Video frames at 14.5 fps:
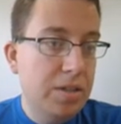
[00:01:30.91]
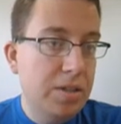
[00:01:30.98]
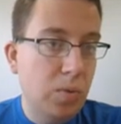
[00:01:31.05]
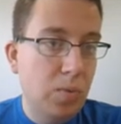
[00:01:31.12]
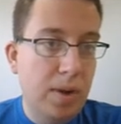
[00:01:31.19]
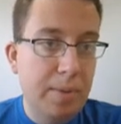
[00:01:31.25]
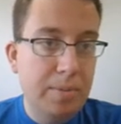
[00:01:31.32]

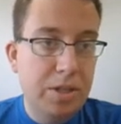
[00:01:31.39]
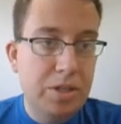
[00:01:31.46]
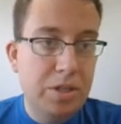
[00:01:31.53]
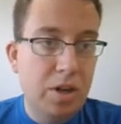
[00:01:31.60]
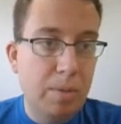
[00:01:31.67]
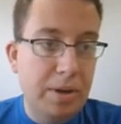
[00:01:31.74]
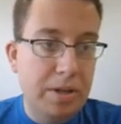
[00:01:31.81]
But what I'm going
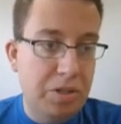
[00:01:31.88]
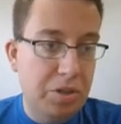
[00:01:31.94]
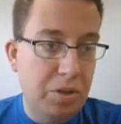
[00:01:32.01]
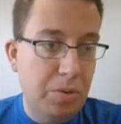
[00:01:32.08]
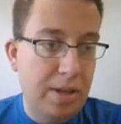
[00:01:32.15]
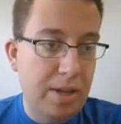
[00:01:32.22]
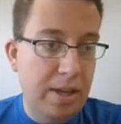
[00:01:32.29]
to start by
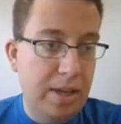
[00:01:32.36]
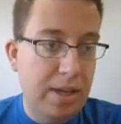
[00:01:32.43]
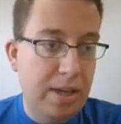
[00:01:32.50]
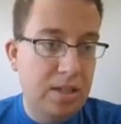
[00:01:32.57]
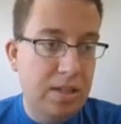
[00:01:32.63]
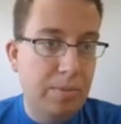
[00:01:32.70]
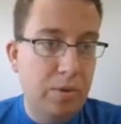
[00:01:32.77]
doing
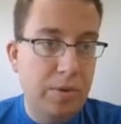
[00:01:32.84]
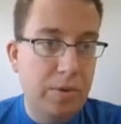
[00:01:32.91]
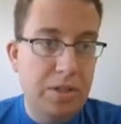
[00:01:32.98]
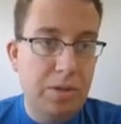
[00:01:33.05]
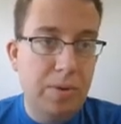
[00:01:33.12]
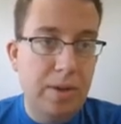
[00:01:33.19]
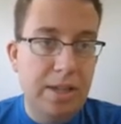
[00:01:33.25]
is I'm
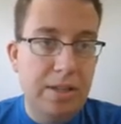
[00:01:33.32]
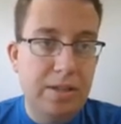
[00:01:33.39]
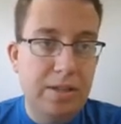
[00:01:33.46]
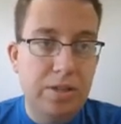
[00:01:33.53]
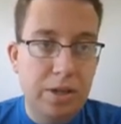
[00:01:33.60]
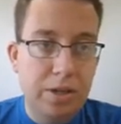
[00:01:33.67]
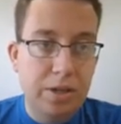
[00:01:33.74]
going to
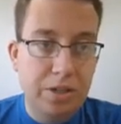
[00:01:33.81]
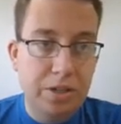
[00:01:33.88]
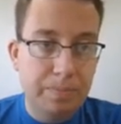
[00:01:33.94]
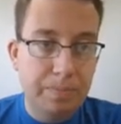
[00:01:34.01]
insert